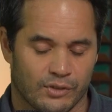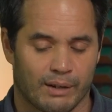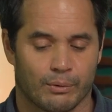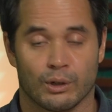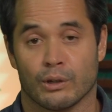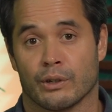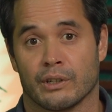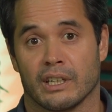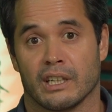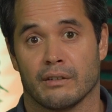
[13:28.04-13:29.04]
Time will
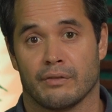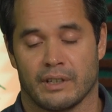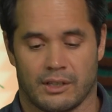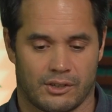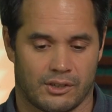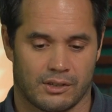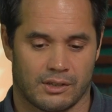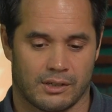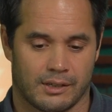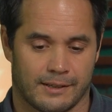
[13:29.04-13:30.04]
learn if
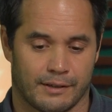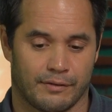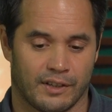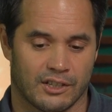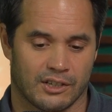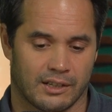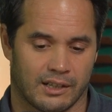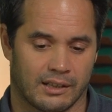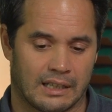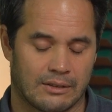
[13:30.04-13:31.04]
it's a feature
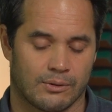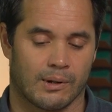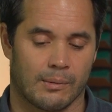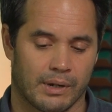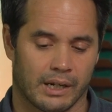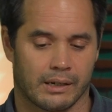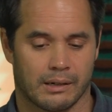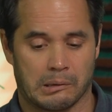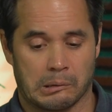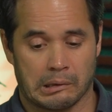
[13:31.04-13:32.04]
that needs to come back
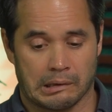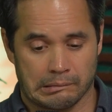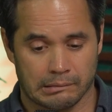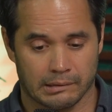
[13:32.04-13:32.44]
or